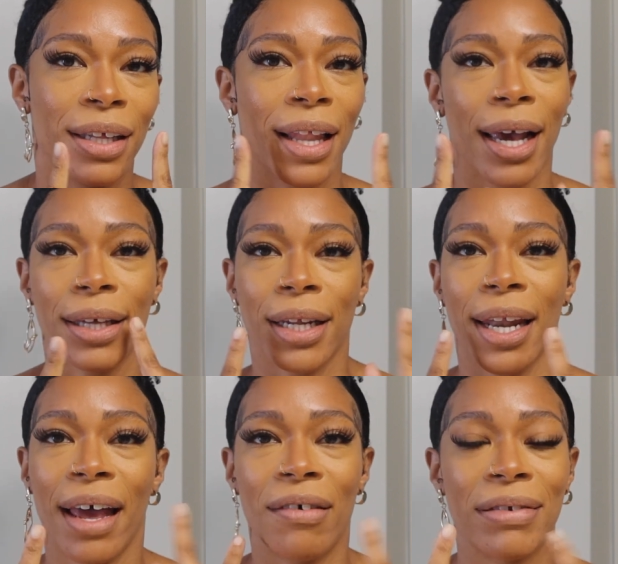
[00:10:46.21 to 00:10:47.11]
Like, the
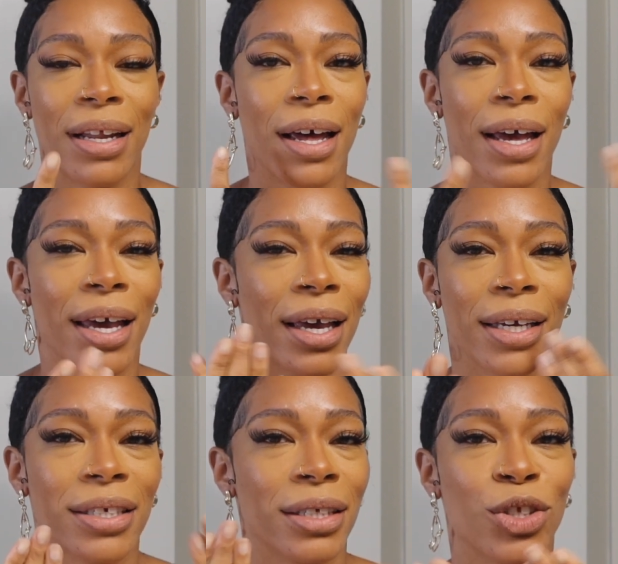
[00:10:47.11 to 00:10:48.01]
laugh
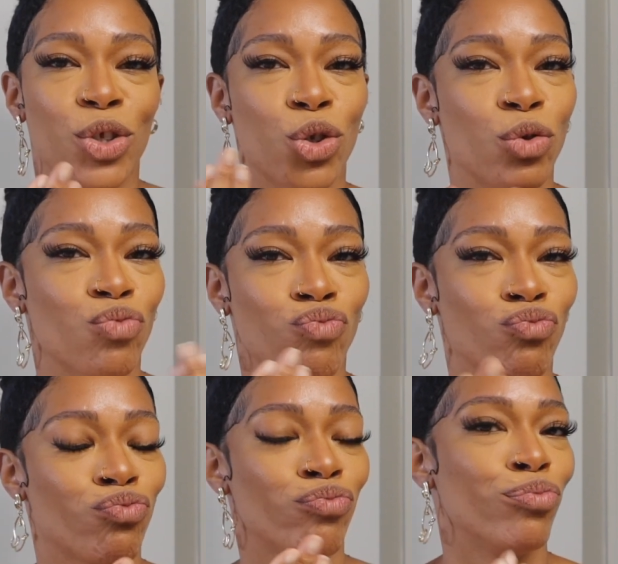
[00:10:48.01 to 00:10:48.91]
lines
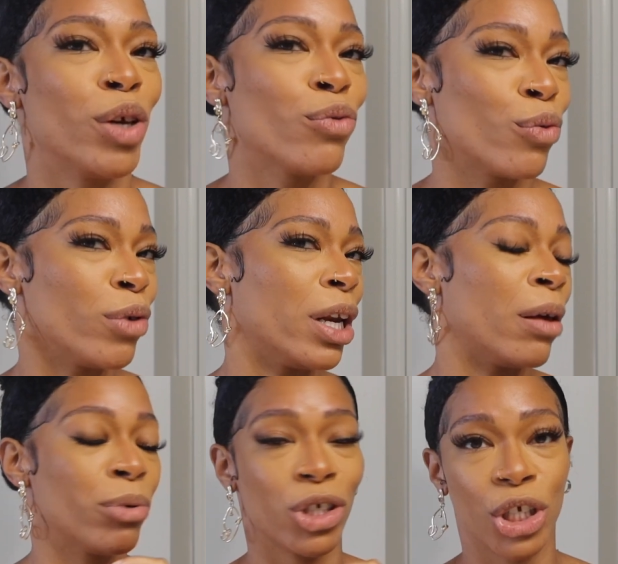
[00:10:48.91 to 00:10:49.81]
be ruining
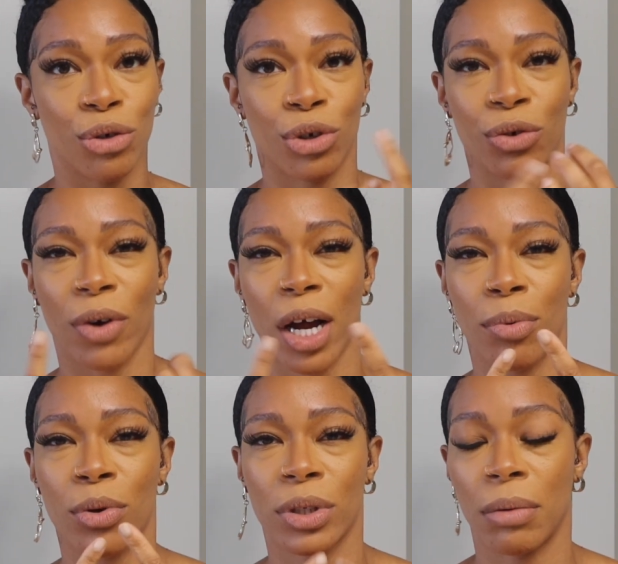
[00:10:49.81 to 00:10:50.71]
it, but she's still cute. I
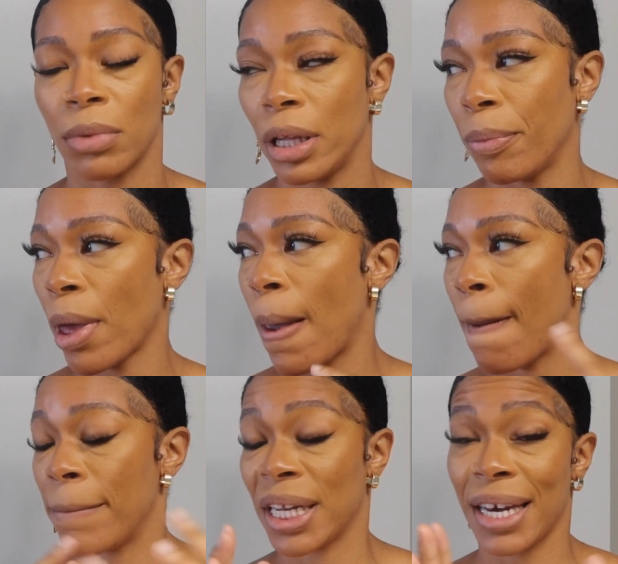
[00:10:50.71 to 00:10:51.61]
gotta put on some lip.
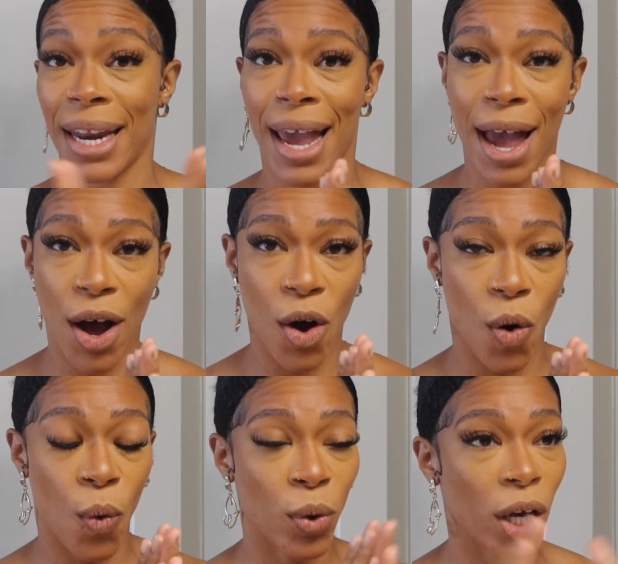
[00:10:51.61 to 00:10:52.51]
But
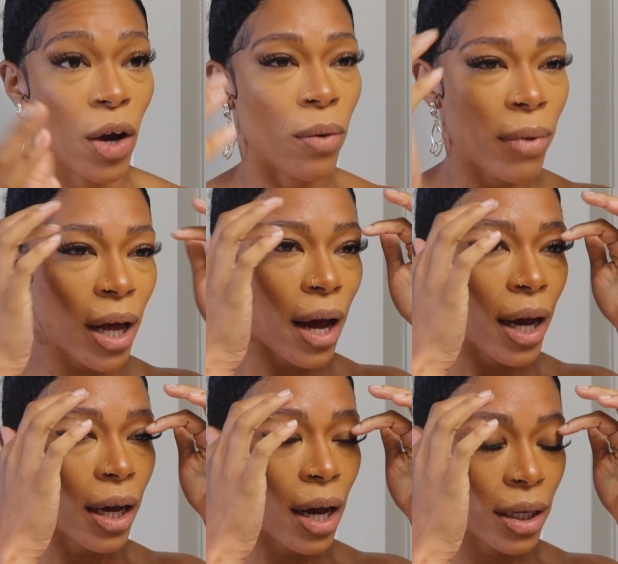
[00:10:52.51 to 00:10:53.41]
now we can go, my
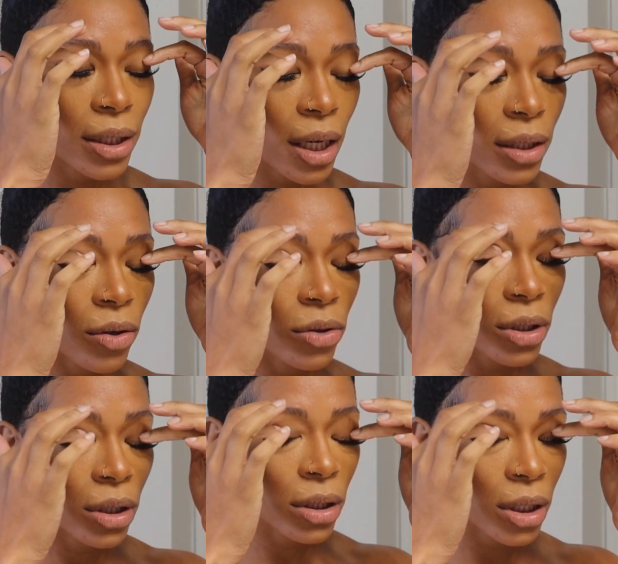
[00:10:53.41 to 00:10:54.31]
eye contacts are
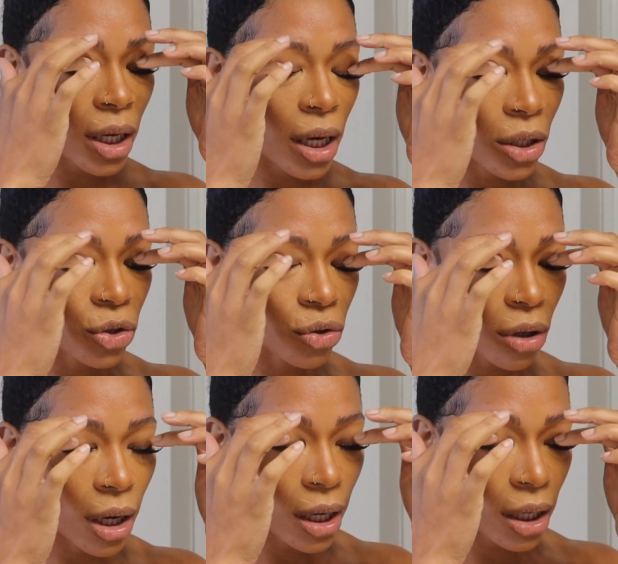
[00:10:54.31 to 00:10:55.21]
just a tad
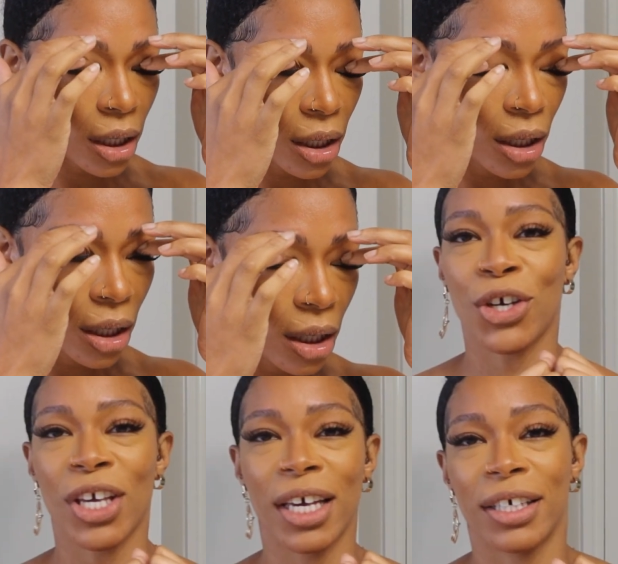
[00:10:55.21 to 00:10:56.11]
dry.
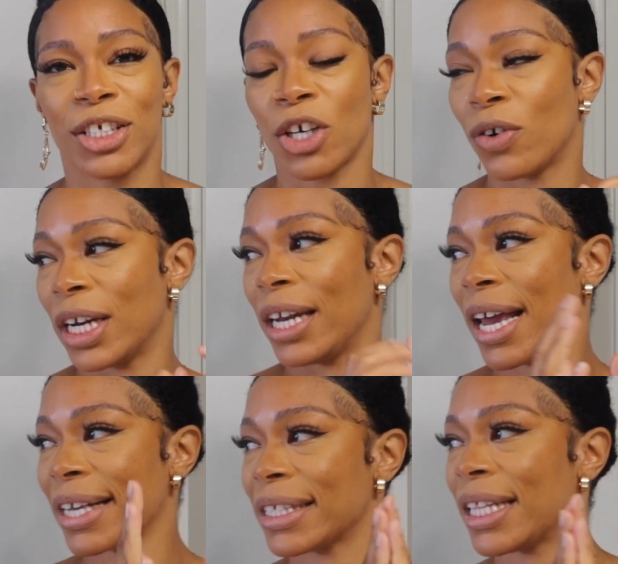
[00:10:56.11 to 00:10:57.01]
So yeah, so the
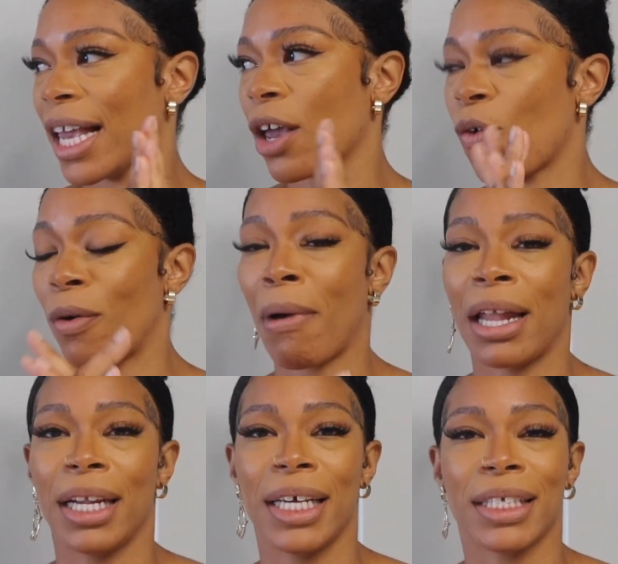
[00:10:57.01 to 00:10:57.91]
next thing on
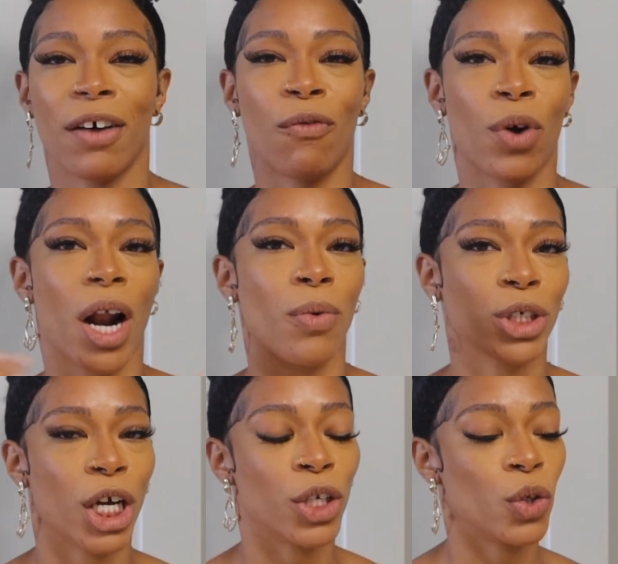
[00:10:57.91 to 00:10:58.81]
my list of what I
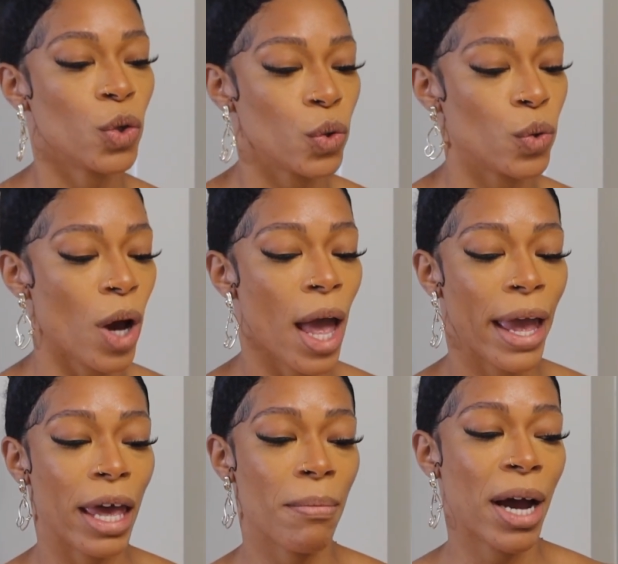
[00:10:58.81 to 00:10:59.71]
wish I knew
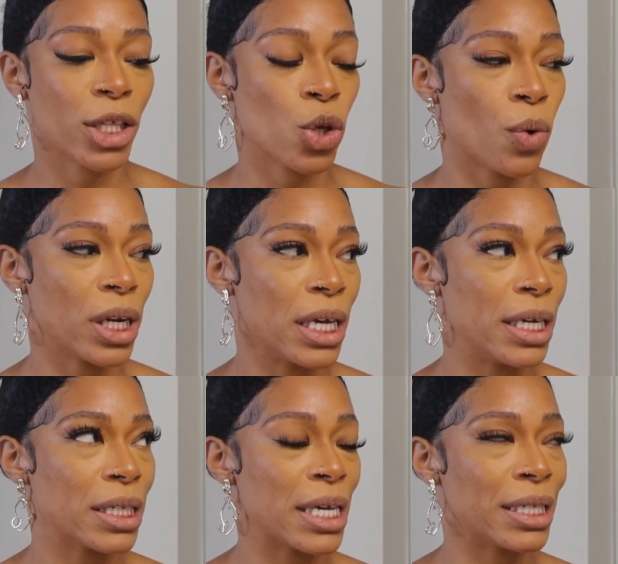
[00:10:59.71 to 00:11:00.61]
in my
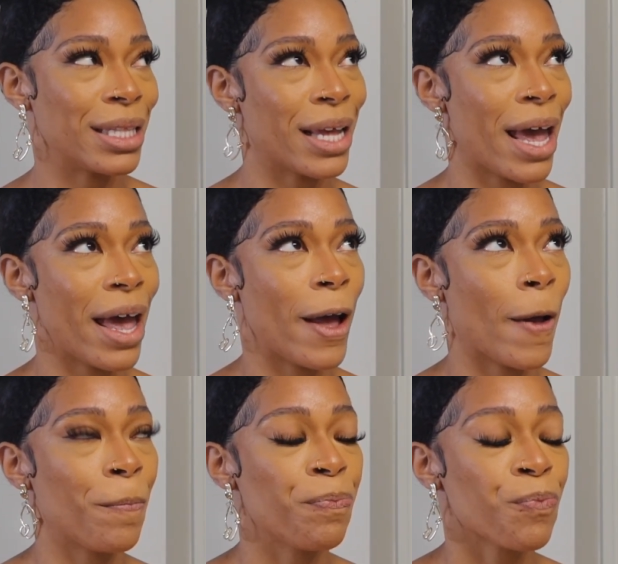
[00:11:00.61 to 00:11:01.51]
20s is
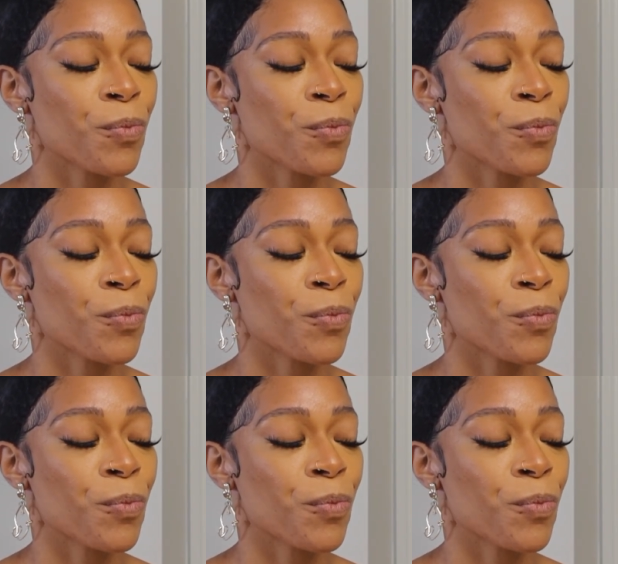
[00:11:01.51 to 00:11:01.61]
that